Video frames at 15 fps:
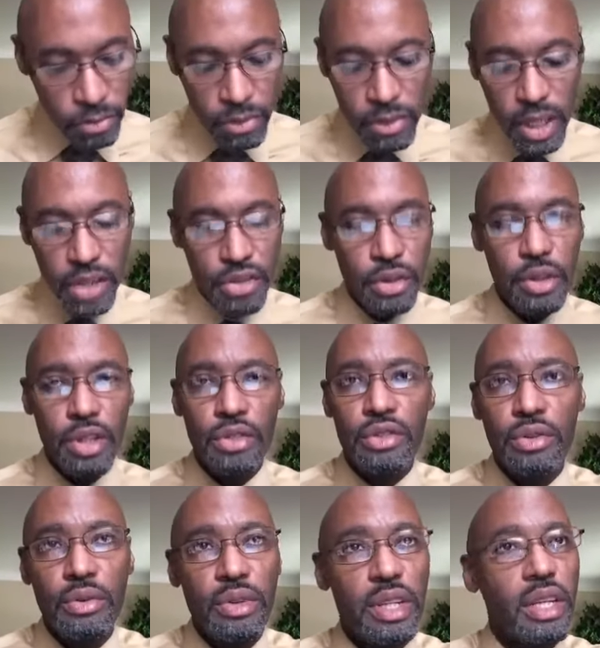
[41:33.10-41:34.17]
that you can
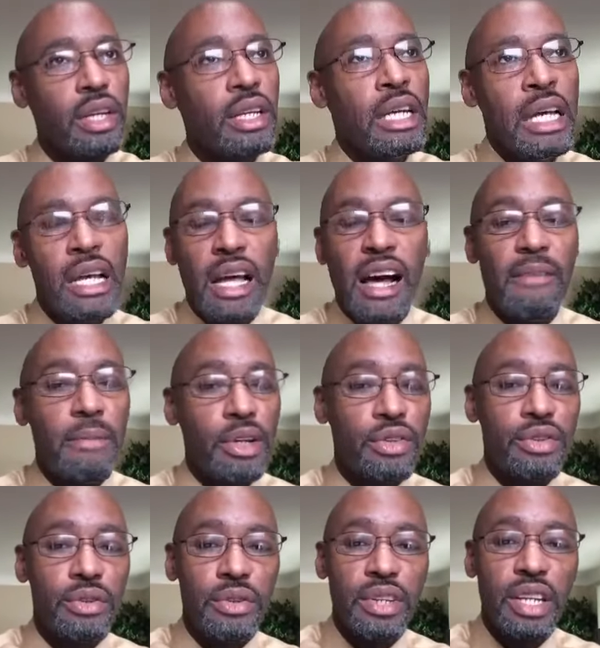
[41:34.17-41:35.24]
tune in. I've been
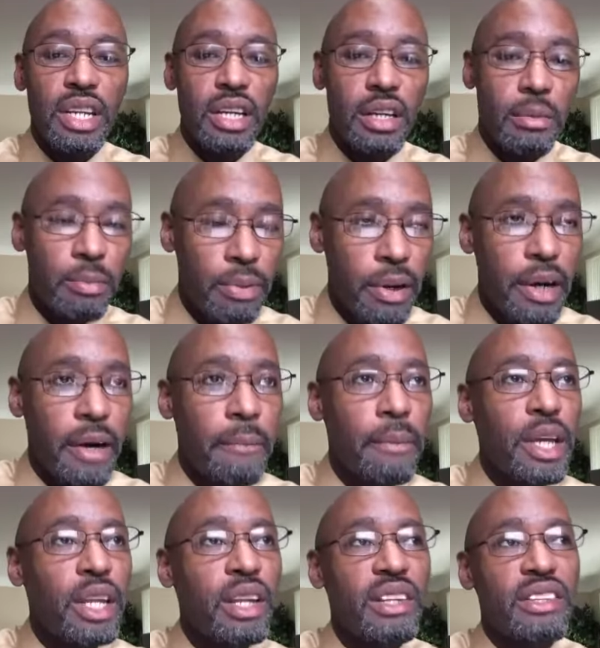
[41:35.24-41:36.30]
tuning in to prayer
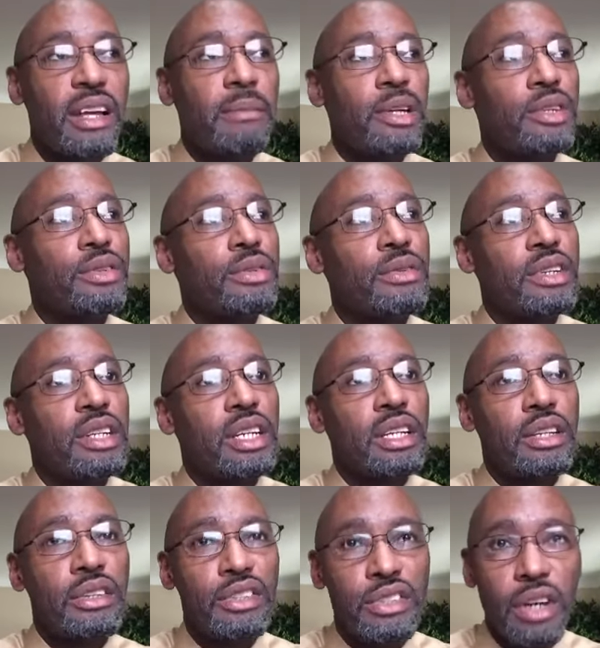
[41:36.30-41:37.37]
meetings, I've been tuning in
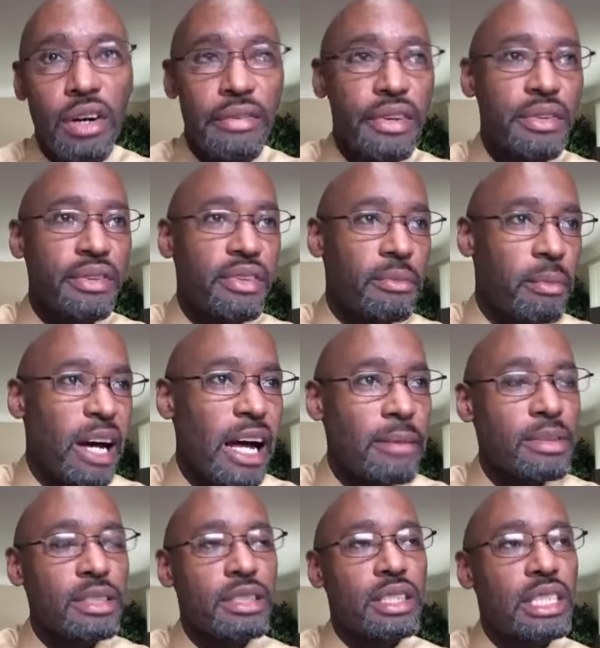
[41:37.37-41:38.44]
to services,
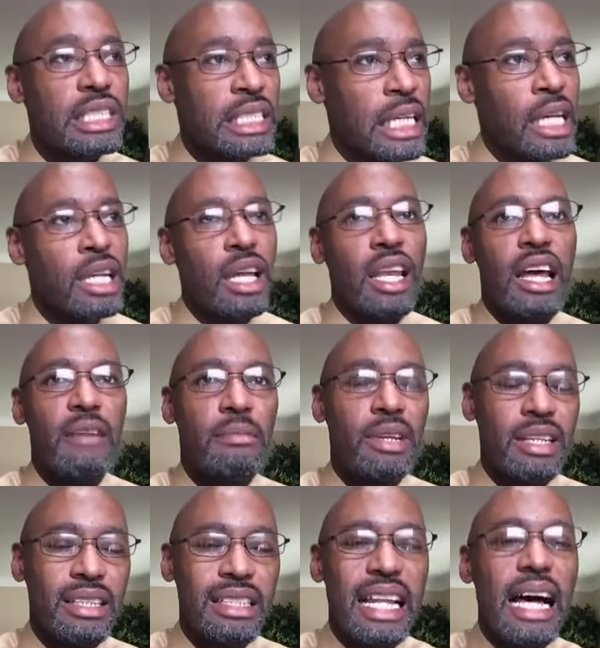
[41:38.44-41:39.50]
Bible studies, and I've been
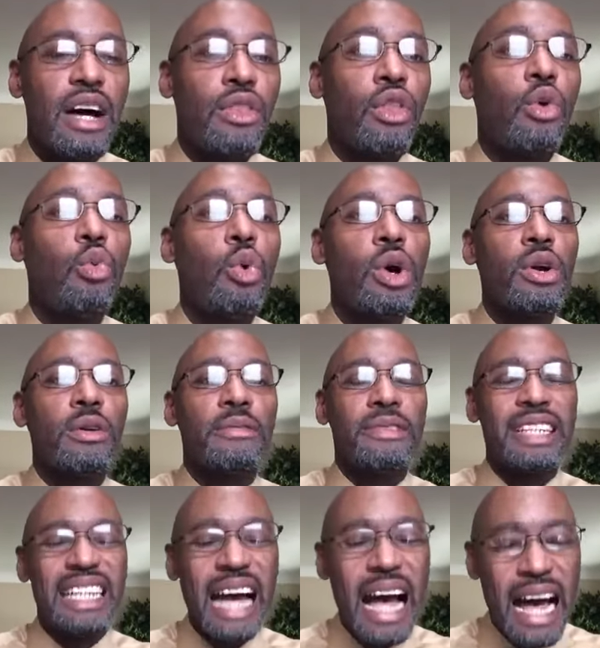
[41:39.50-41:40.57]
allowing the word
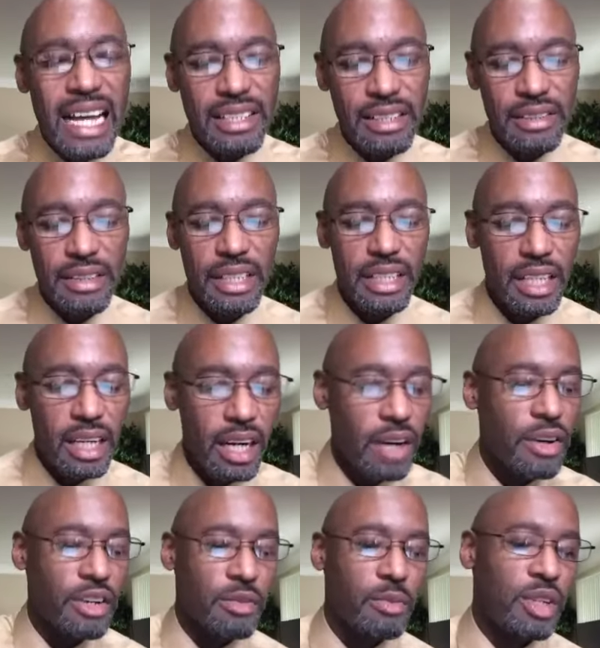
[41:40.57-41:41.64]
of God to
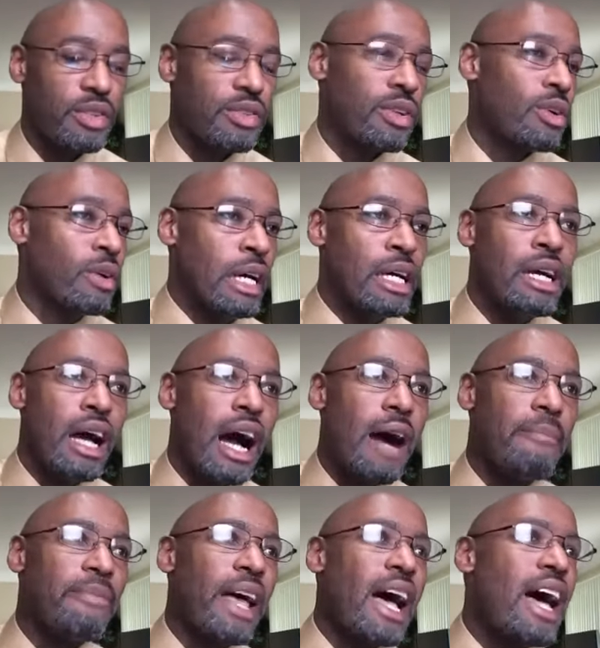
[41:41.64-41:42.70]
encourage me. So
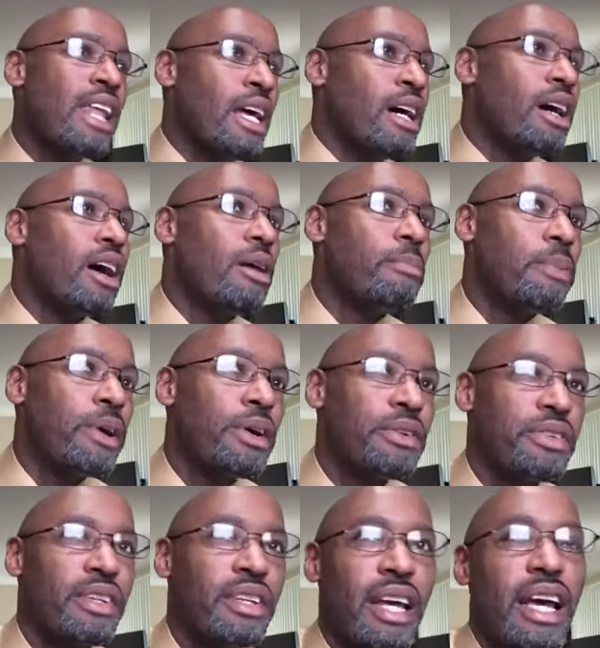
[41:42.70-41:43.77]
I'm not a
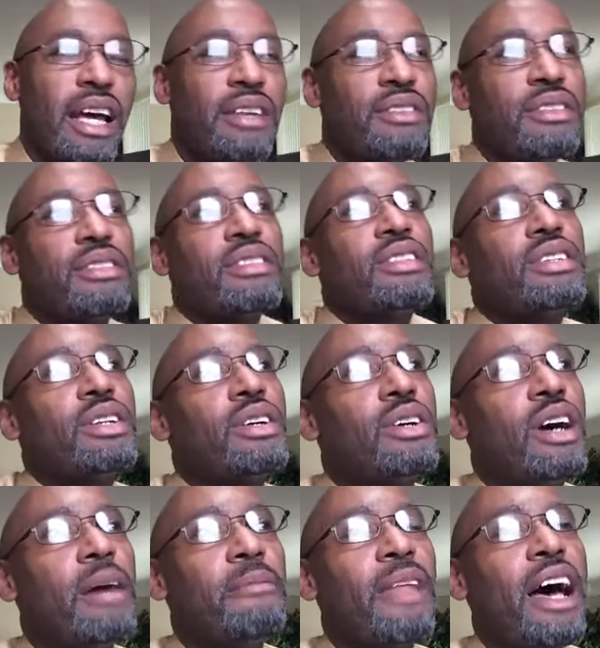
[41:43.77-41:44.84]
person that's, you know,
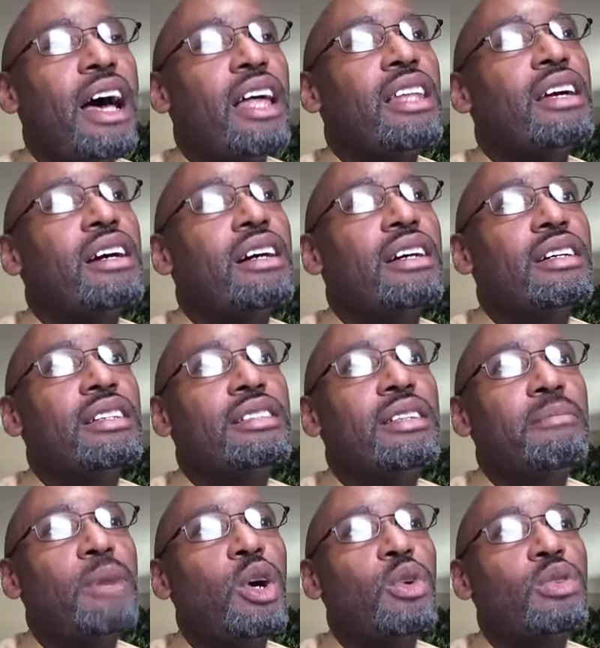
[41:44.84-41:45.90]
I'm not uh, the
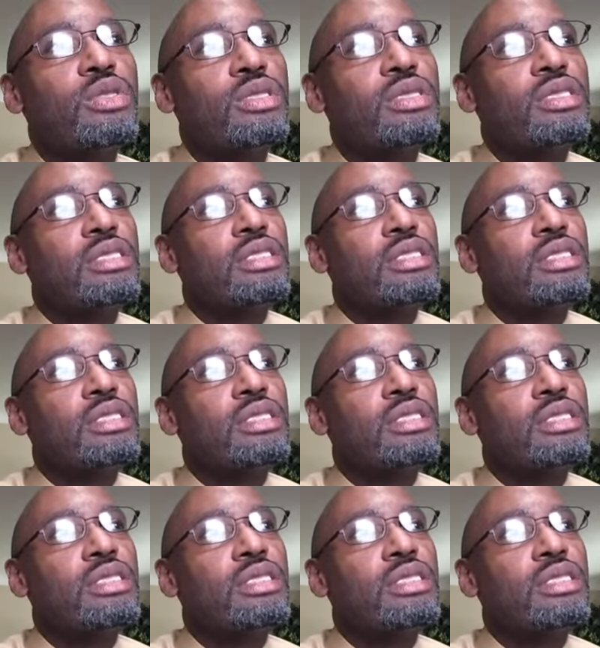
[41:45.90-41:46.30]
most